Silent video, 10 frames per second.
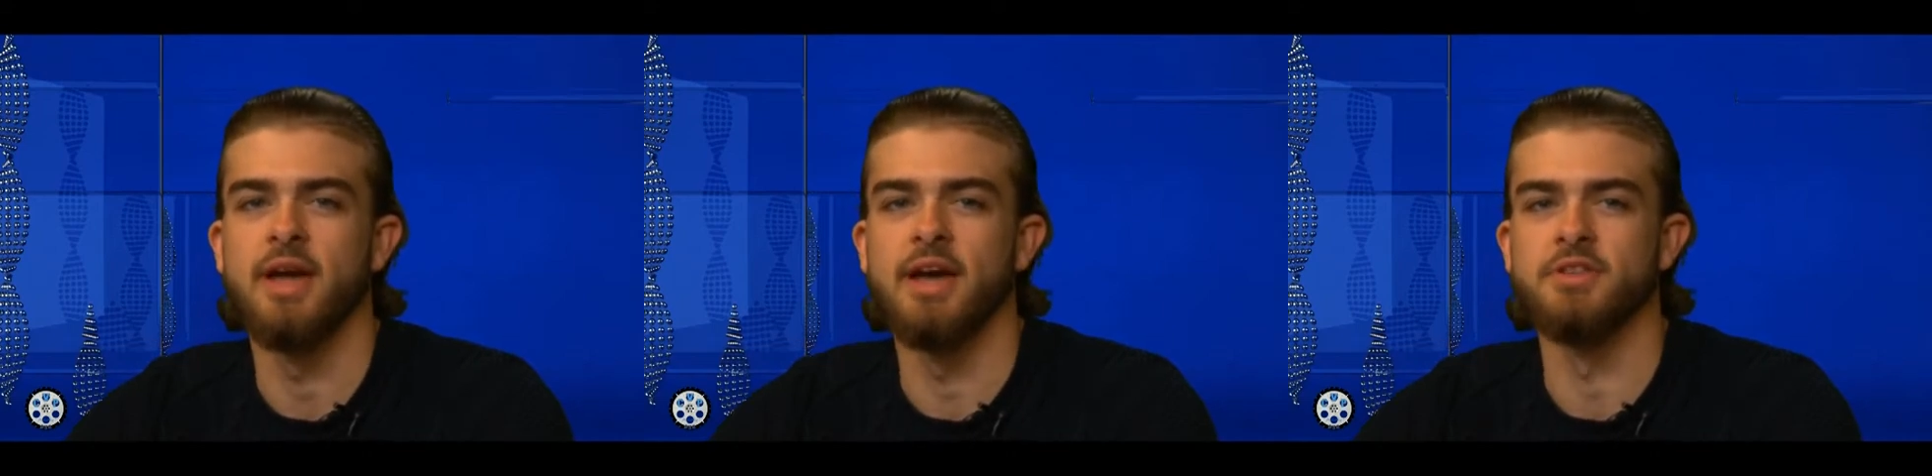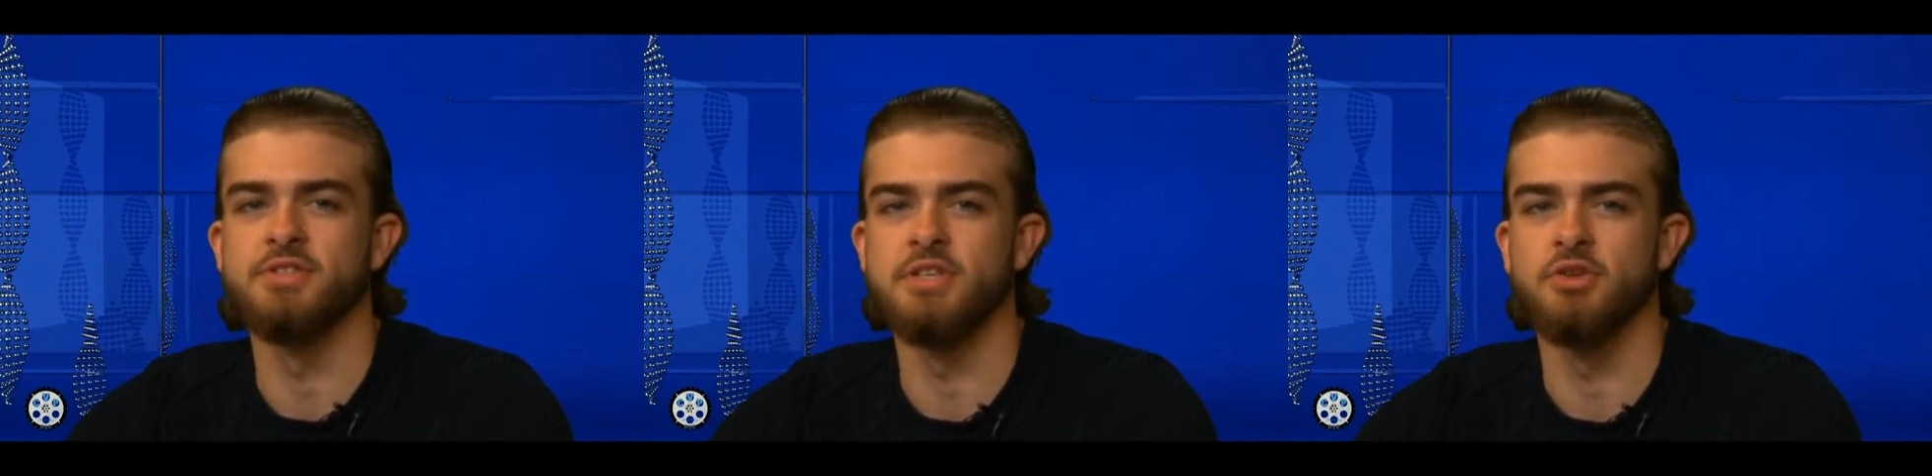and
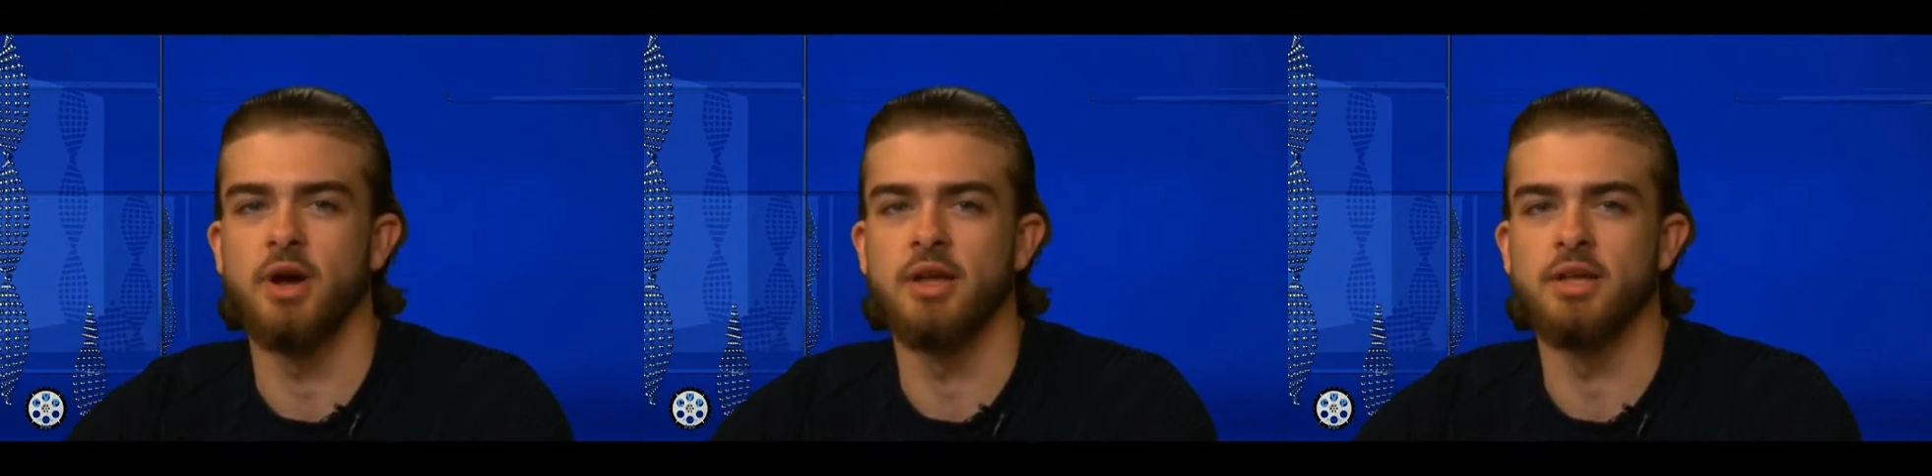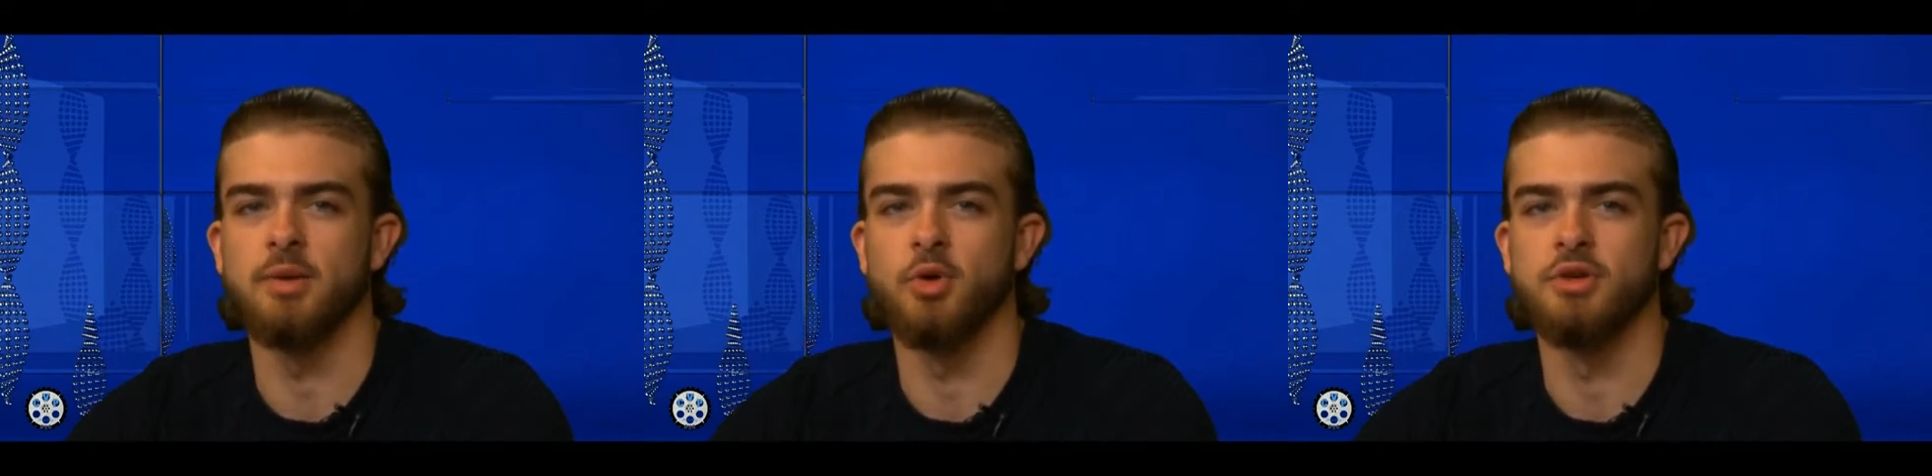the senior high
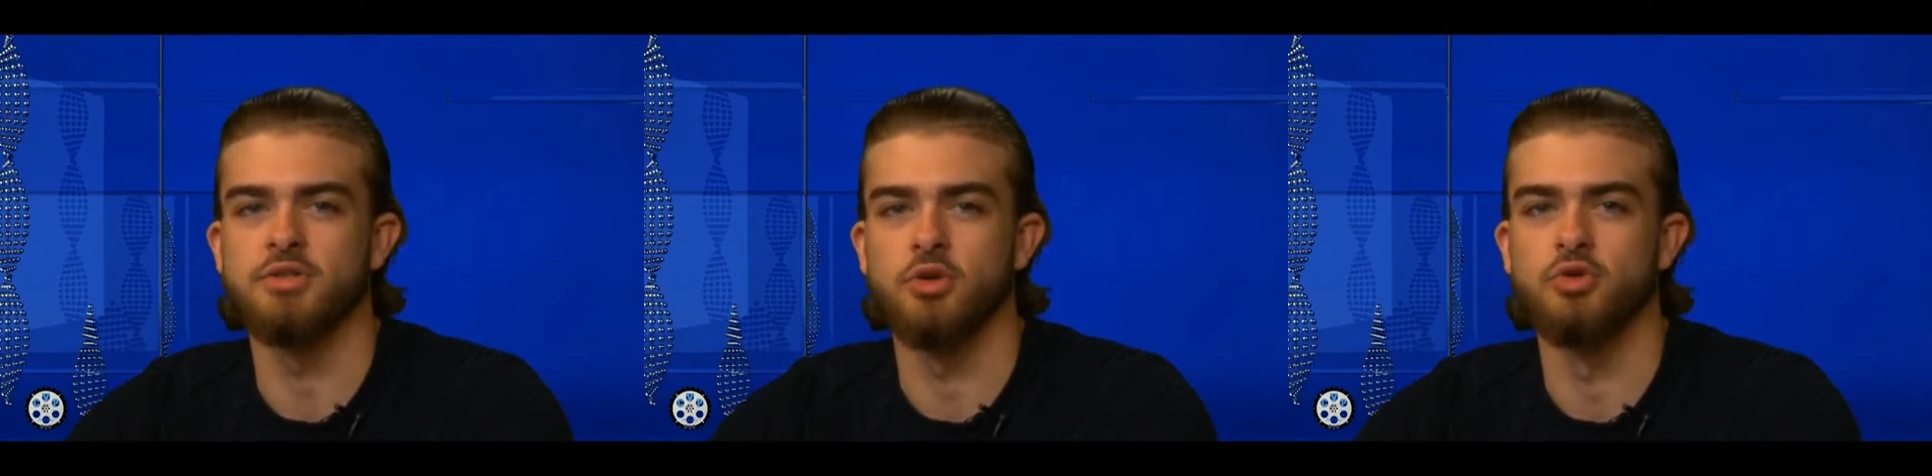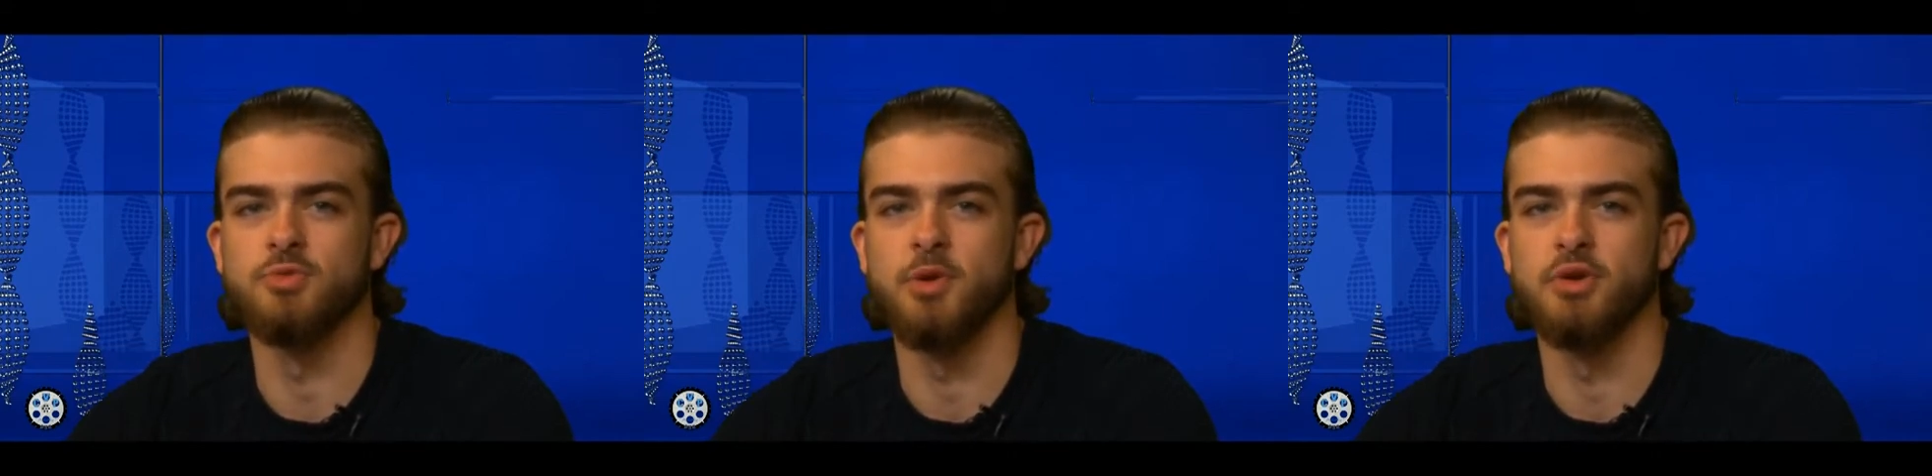library is
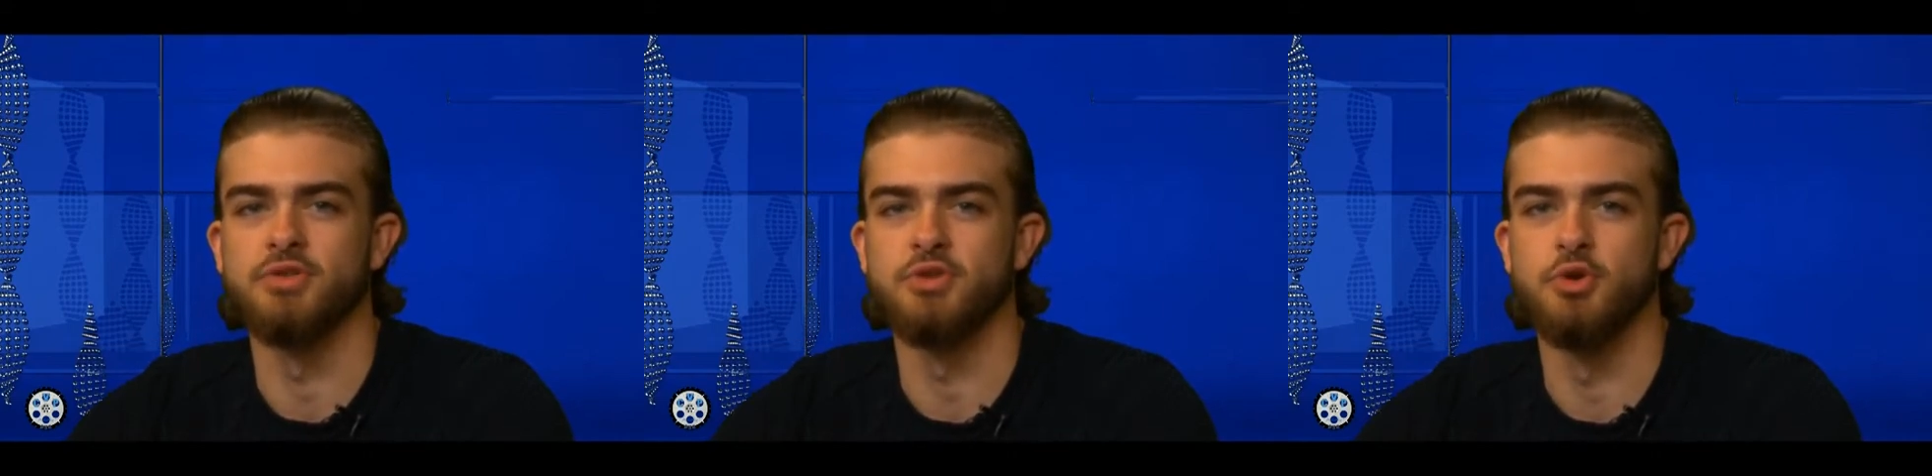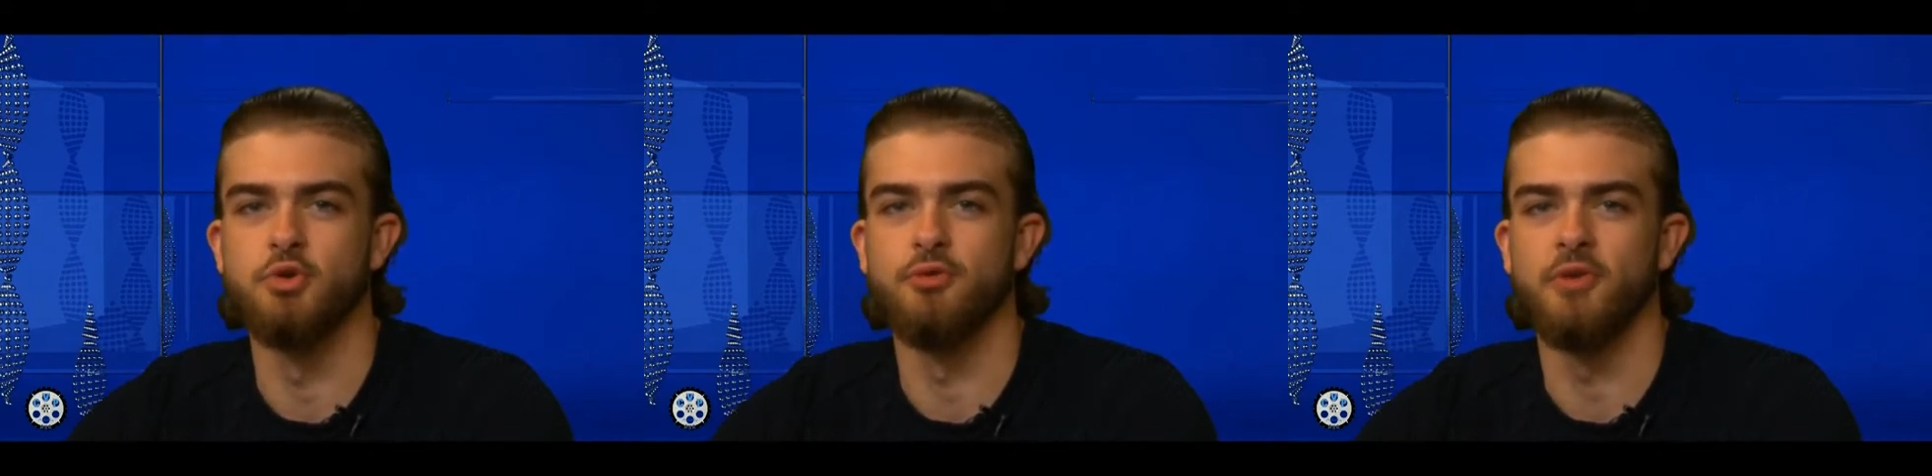closed periods 2,